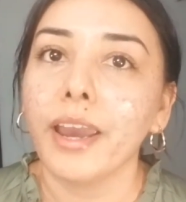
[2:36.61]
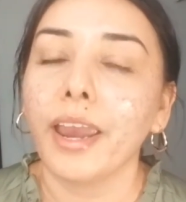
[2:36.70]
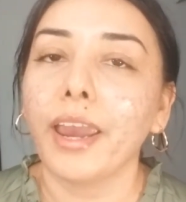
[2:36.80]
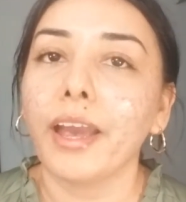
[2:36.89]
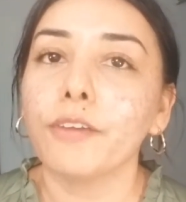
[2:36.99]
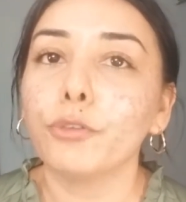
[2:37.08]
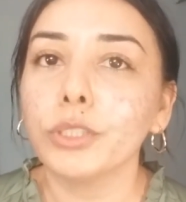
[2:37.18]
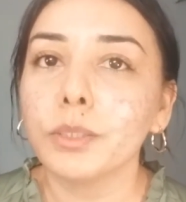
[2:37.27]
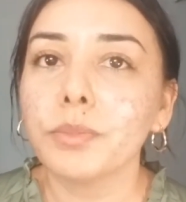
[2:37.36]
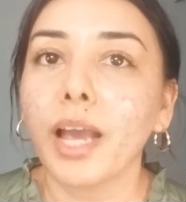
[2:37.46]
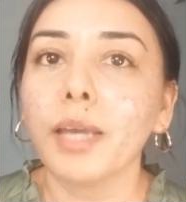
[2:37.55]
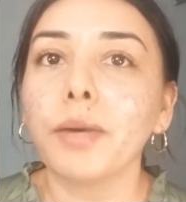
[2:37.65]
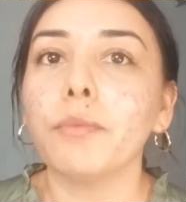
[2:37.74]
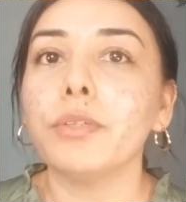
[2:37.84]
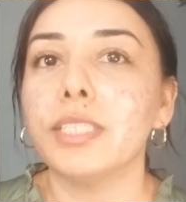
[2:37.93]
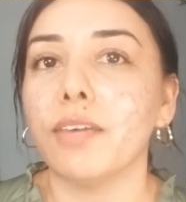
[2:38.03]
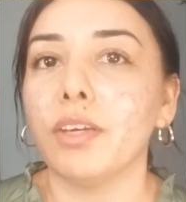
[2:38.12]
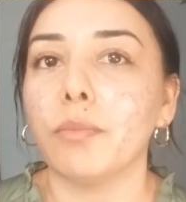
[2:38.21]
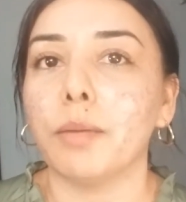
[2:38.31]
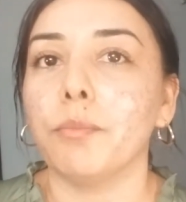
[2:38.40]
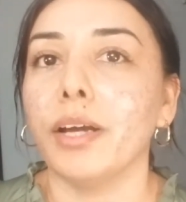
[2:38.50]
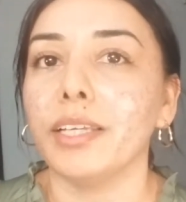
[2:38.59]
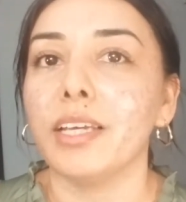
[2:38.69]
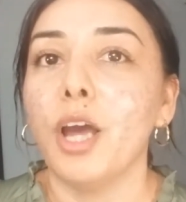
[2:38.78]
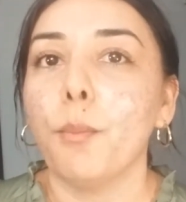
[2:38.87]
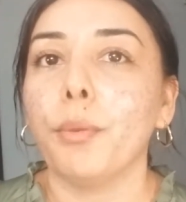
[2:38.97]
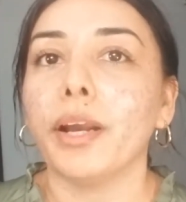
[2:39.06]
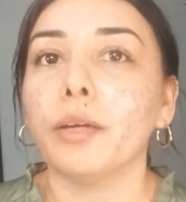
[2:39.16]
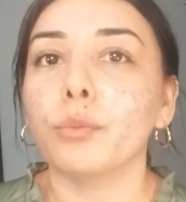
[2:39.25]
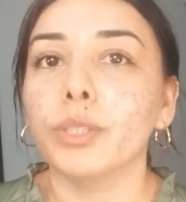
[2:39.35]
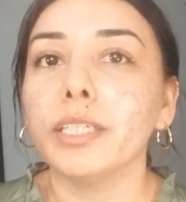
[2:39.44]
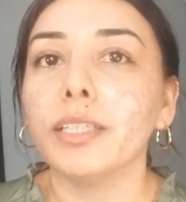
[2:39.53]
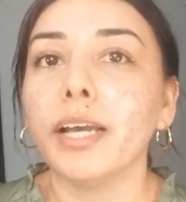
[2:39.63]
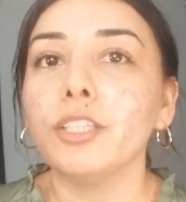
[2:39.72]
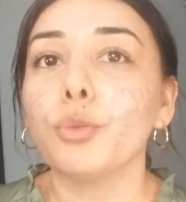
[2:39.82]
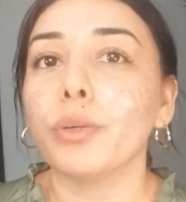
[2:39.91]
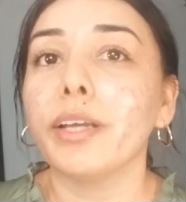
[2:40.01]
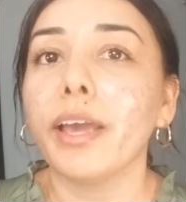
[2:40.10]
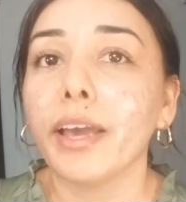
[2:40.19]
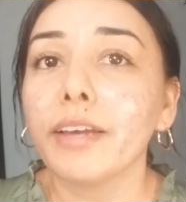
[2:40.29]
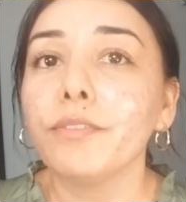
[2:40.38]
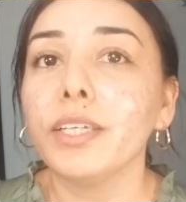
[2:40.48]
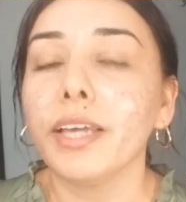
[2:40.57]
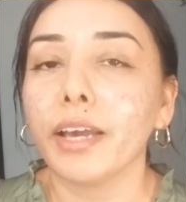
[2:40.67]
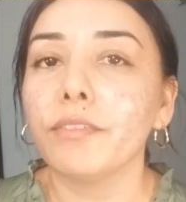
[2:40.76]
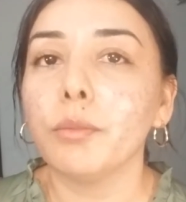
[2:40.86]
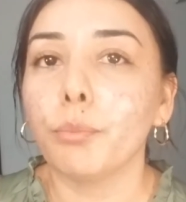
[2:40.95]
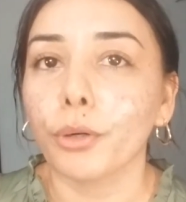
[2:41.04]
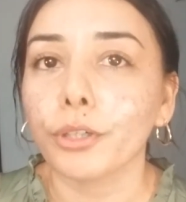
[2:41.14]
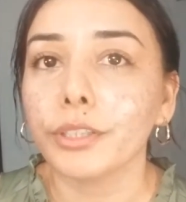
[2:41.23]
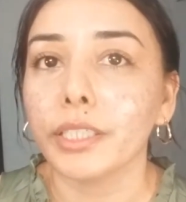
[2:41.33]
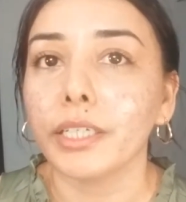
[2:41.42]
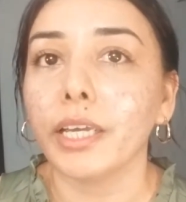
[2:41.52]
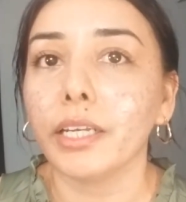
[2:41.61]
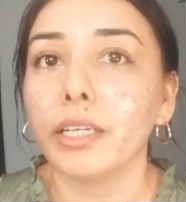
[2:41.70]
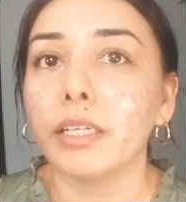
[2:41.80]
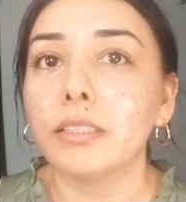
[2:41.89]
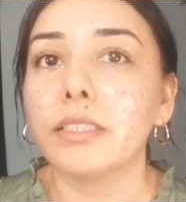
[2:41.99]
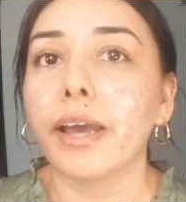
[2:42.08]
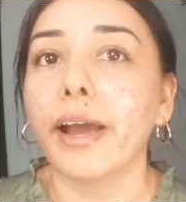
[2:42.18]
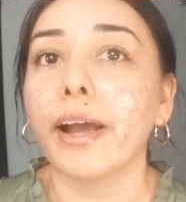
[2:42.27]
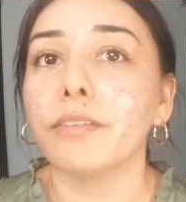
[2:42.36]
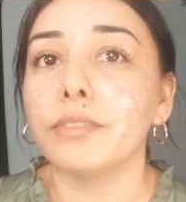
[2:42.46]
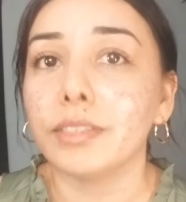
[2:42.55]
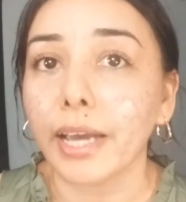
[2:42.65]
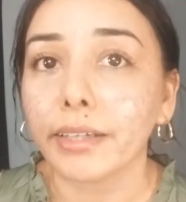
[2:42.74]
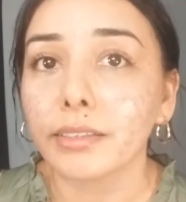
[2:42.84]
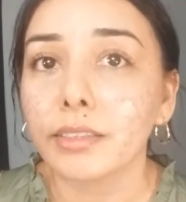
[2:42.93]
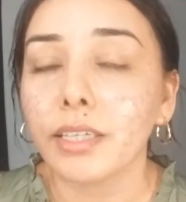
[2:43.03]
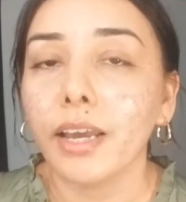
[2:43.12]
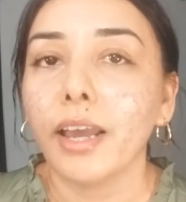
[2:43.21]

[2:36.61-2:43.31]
And for some time, I was saving my money, but I realized what a heavy, heavy burden it is to have debt.